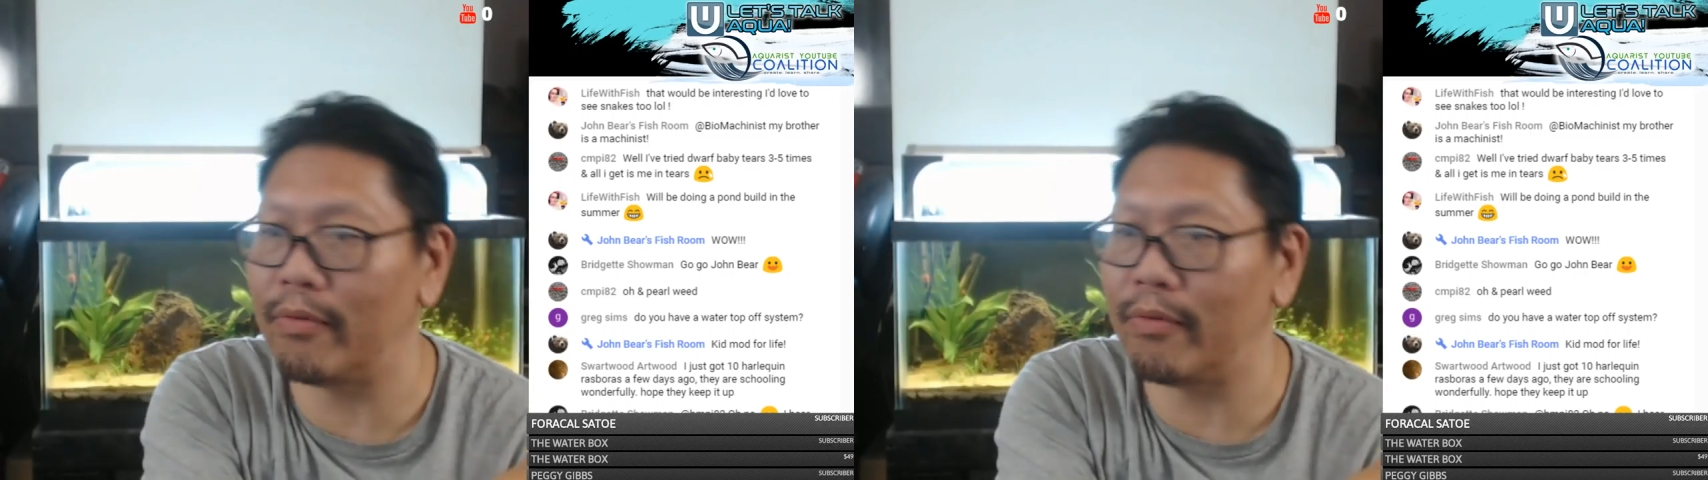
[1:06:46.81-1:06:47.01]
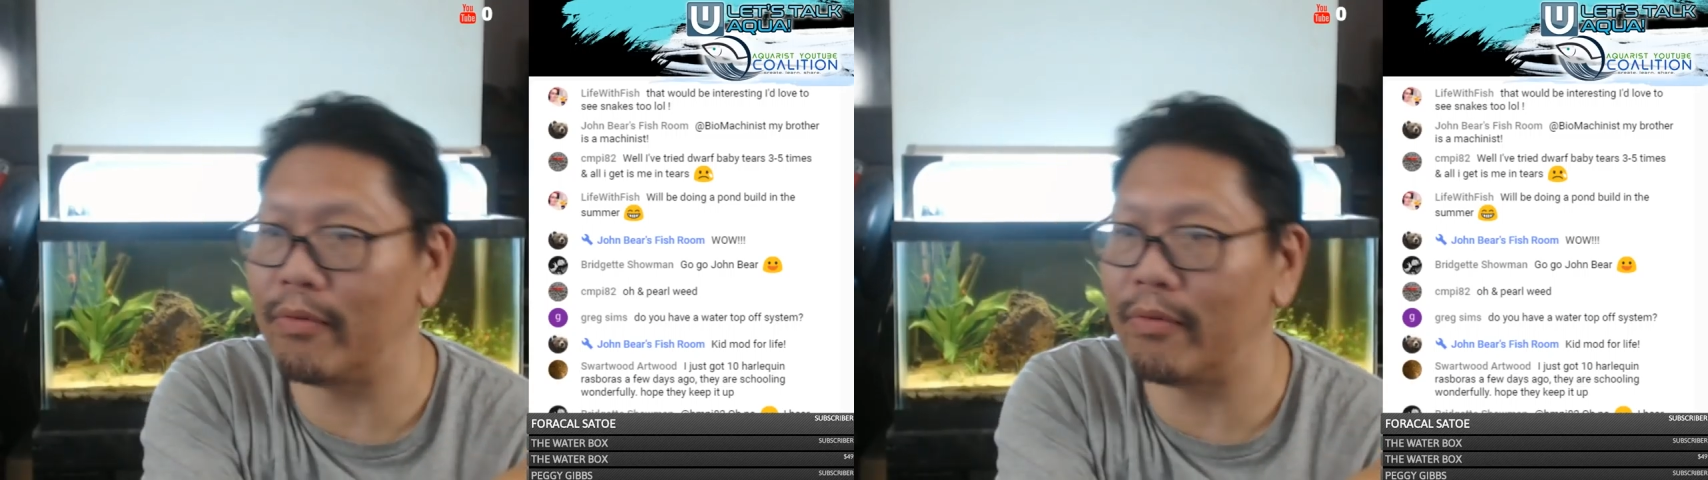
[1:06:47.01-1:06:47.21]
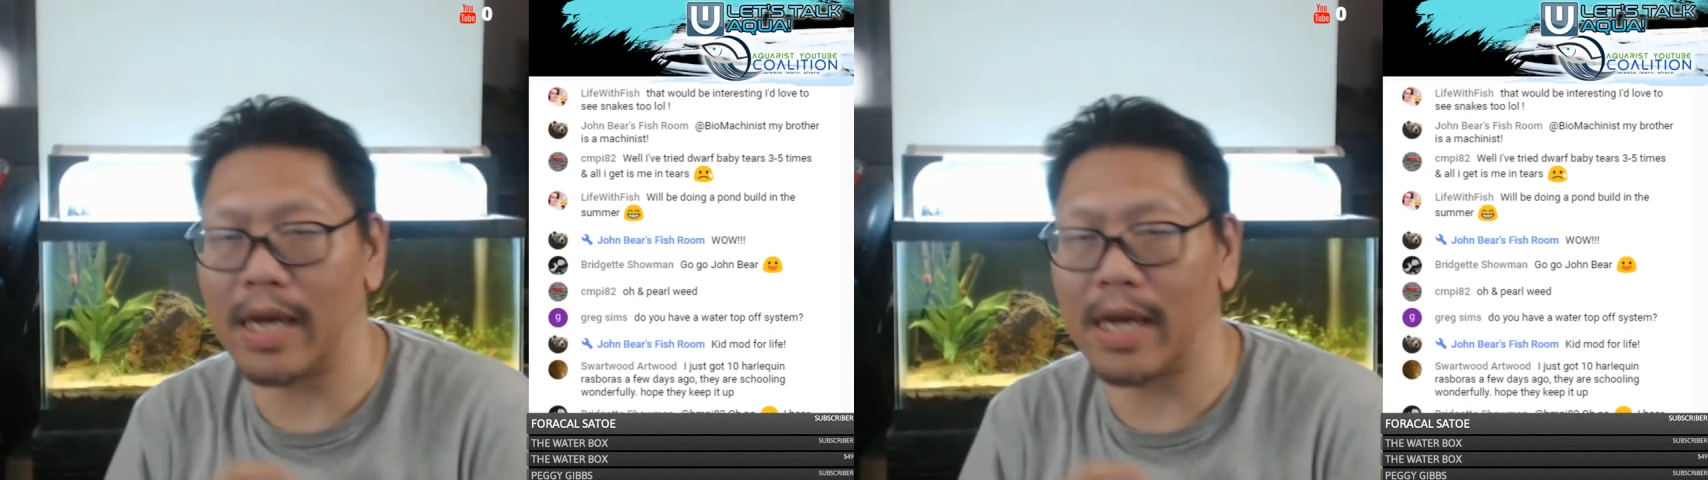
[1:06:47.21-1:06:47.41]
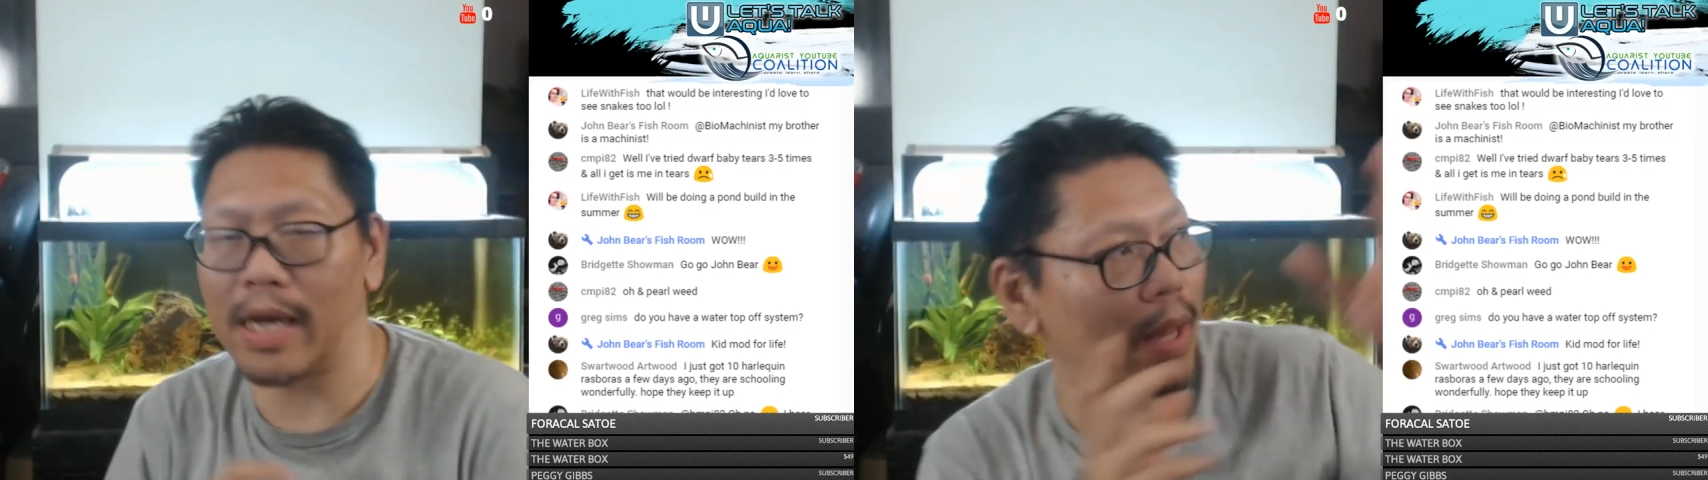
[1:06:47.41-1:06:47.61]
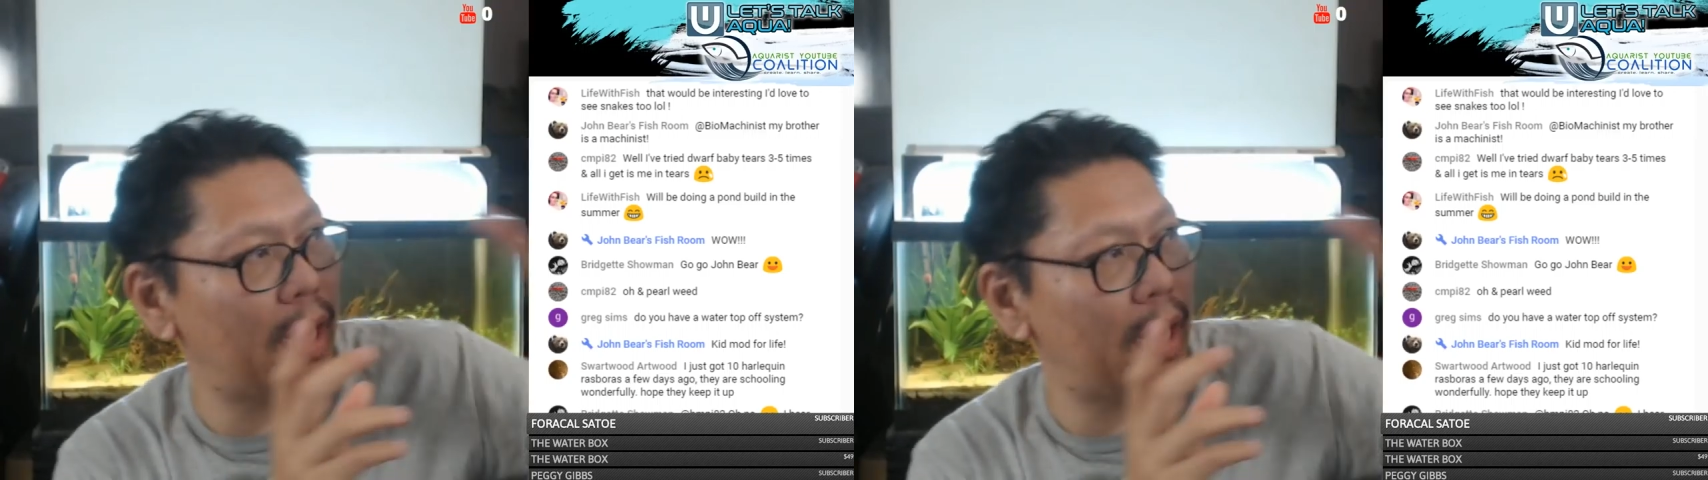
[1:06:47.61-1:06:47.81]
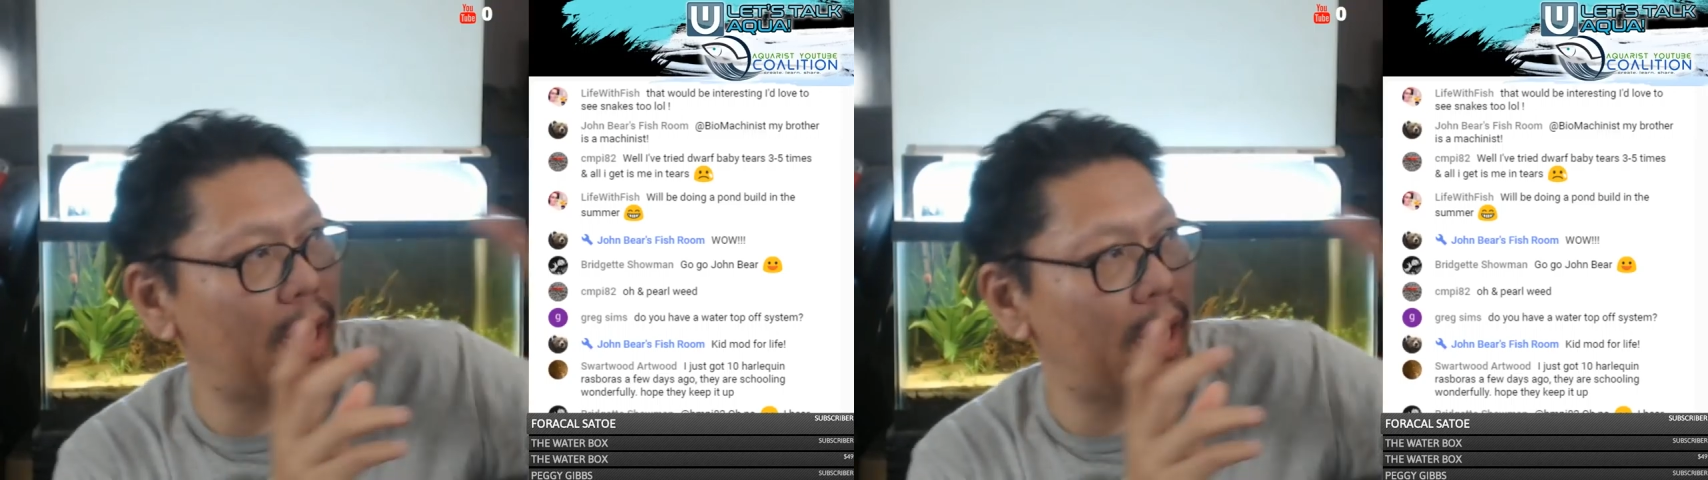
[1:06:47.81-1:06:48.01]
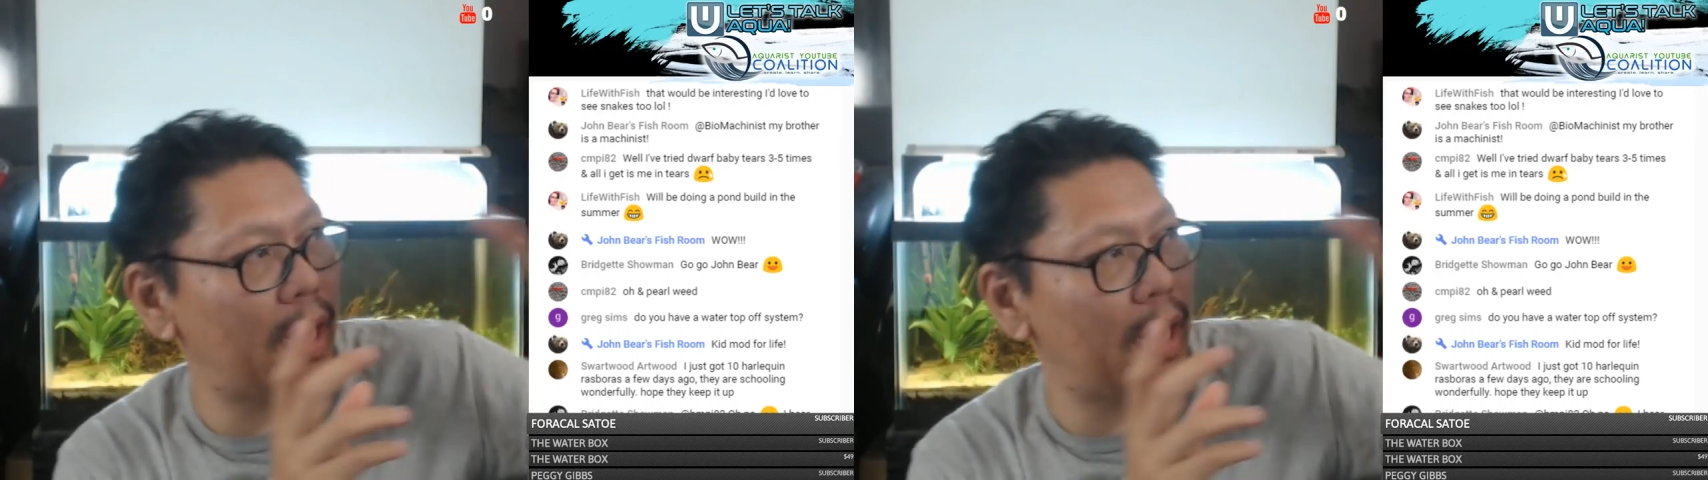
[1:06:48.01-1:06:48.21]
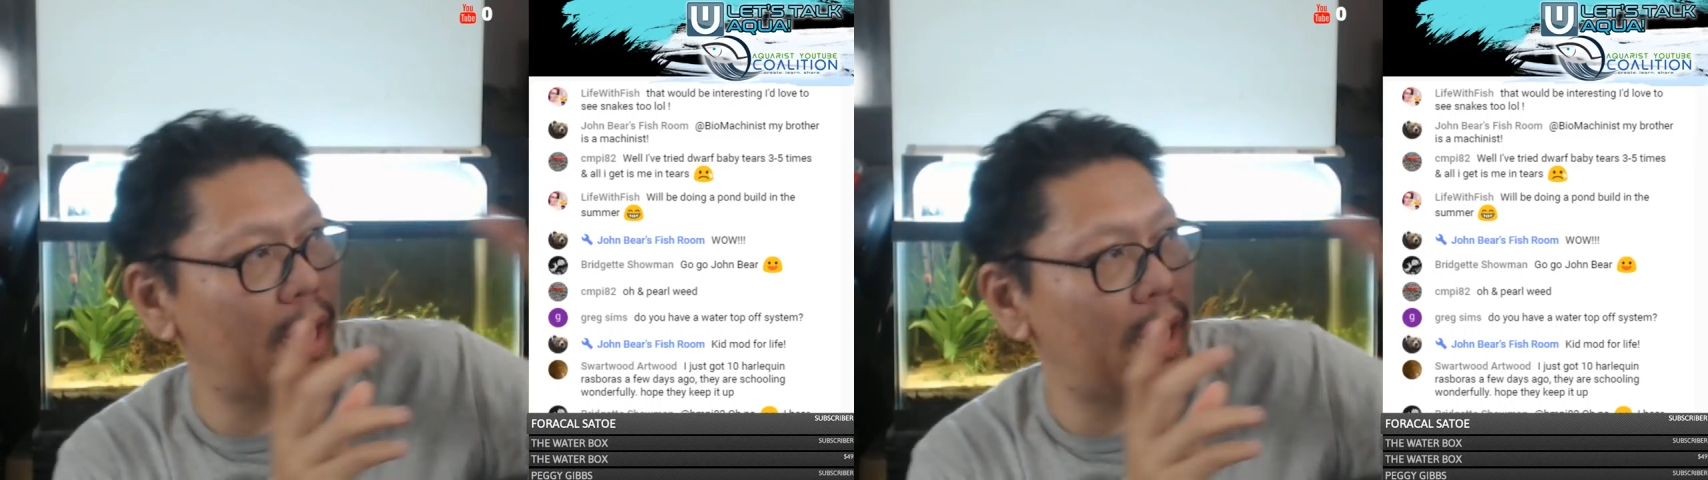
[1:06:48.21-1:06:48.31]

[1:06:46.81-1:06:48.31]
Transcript: because I'm planning to do, not a